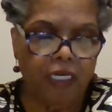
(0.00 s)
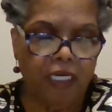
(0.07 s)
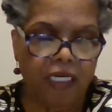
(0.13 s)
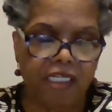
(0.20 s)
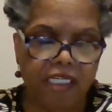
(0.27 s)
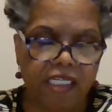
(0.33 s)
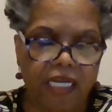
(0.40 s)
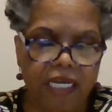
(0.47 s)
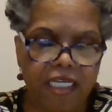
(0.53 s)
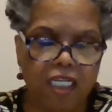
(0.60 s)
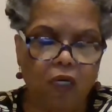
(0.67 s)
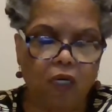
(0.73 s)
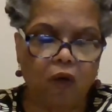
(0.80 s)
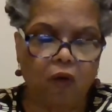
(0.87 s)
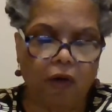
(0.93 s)
It takes
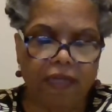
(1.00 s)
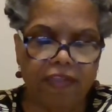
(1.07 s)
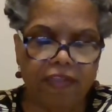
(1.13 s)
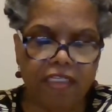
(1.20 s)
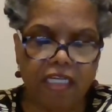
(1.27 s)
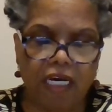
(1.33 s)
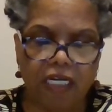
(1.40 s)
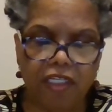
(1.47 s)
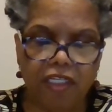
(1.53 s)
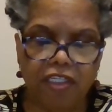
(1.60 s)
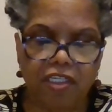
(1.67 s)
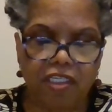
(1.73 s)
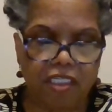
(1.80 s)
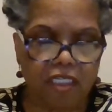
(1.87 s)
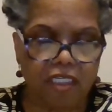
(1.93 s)
a Christ
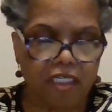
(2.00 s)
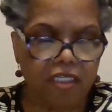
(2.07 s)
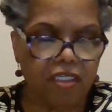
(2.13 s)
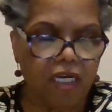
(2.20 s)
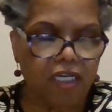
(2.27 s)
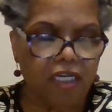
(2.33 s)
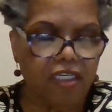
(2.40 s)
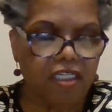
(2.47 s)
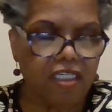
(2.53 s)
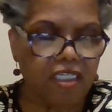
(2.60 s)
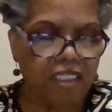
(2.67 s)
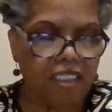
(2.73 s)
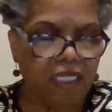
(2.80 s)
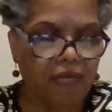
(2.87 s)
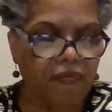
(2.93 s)
consciousness to
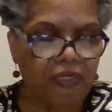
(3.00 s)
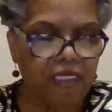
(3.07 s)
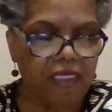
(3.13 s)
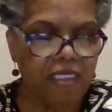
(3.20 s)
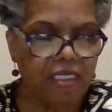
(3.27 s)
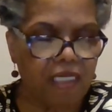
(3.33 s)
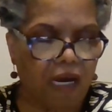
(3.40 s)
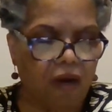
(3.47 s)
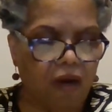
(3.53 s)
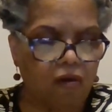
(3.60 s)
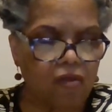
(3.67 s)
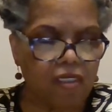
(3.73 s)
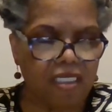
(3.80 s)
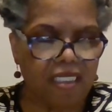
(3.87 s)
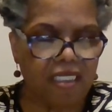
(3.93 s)
set these
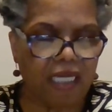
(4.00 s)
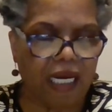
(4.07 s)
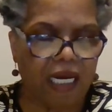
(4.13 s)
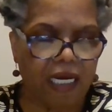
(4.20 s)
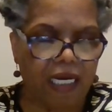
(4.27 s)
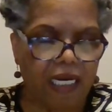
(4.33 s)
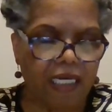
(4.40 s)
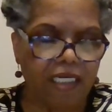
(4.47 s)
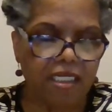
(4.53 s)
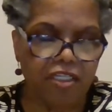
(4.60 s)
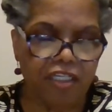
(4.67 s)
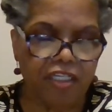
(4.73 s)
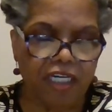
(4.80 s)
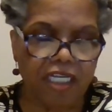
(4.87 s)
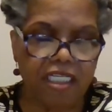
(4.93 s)
laws aside,
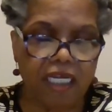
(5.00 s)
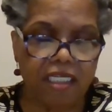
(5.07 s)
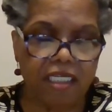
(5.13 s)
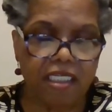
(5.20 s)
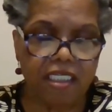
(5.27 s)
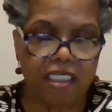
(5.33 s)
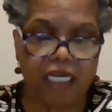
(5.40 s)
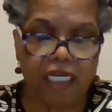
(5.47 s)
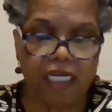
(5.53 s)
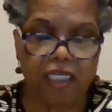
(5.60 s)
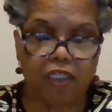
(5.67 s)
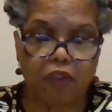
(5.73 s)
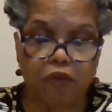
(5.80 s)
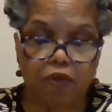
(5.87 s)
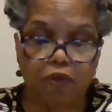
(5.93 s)
just as it
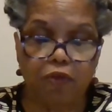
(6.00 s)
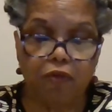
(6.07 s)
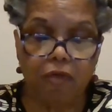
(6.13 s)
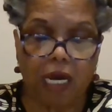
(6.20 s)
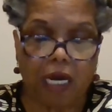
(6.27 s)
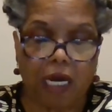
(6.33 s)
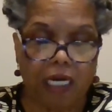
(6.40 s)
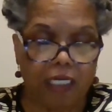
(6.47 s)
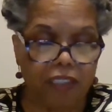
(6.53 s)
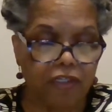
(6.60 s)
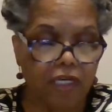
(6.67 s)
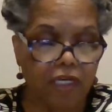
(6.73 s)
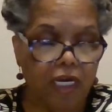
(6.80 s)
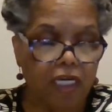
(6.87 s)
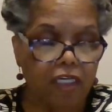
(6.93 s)
takes true
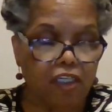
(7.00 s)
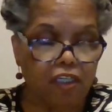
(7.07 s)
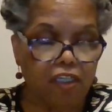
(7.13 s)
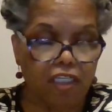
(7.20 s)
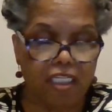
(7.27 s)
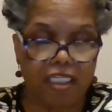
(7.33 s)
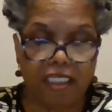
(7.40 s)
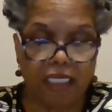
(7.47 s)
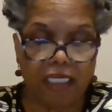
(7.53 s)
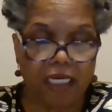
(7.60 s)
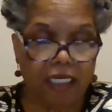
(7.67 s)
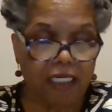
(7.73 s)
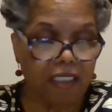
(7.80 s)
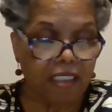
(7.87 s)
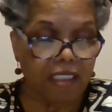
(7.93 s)
knowledge to
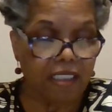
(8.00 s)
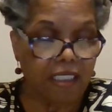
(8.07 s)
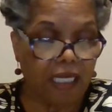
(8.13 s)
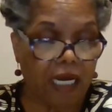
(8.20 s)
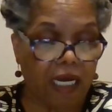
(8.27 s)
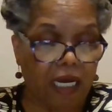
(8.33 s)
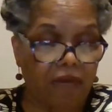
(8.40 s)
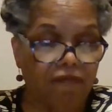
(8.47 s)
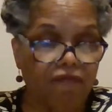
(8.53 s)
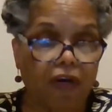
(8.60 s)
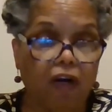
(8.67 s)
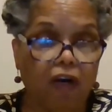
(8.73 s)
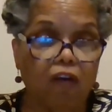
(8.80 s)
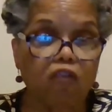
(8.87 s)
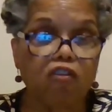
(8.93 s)
set aside
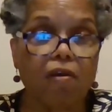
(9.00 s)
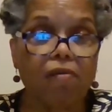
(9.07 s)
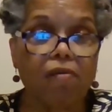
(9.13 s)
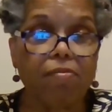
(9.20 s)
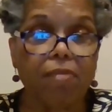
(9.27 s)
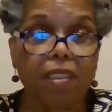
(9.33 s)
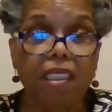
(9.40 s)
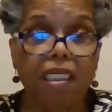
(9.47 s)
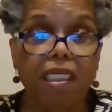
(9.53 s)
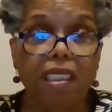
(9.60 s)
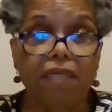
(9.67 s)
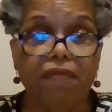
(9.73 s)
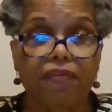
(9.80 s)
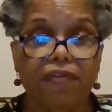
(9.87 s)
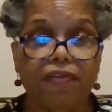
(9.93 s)
false
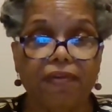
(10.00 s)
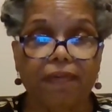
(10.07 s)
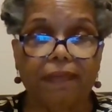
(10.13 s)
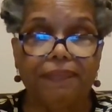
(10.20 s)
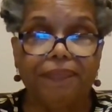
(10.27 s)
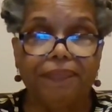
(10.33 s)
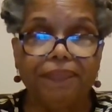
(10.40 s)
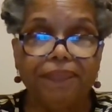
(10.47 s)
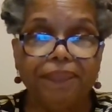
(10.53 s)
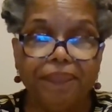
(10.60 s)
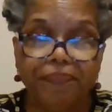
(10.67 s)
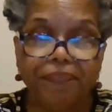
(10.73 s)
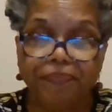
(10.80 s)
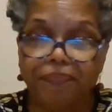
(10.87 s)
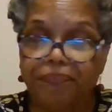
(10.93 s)
beliefs.
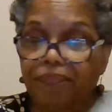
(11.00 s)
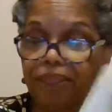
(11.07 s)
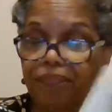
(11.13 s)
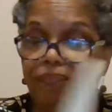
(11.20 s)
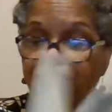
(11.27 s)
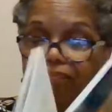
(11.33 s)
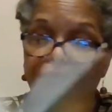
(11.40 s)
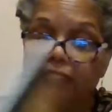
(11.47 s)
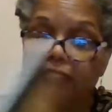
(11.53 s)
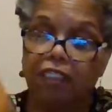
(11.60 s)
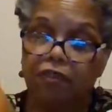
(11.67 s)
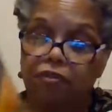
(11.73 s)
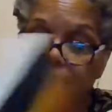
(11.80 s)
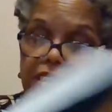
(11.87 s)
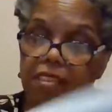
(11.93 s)
Hmm,
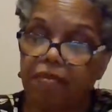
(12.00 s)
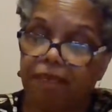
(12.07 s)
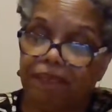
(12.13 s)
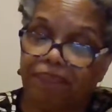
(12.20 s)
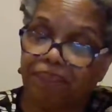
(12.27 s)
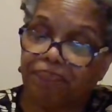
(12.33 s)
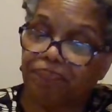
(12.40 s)
interesting.